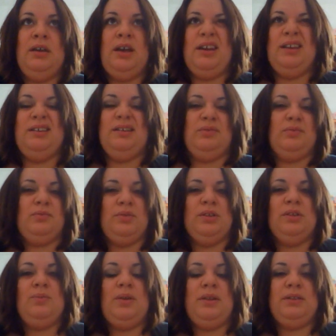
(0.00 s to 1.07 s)
I didn't
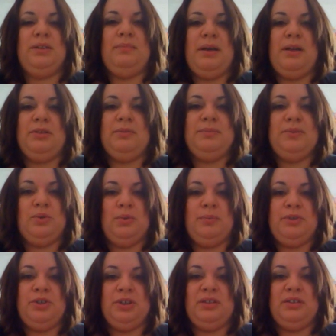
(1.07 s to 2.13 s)
really want the
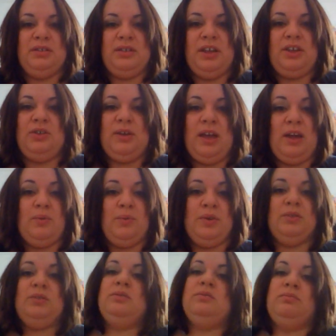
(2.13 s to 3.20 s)
malabsorption that you get
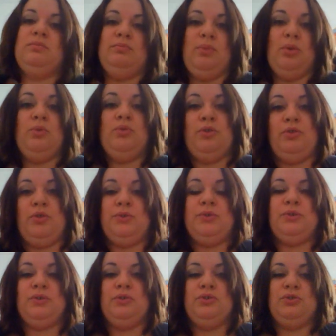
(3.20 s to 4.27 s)
with both of
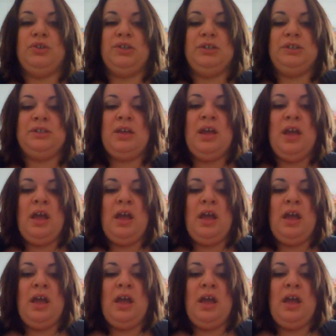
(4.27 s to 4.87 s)
those surgeries.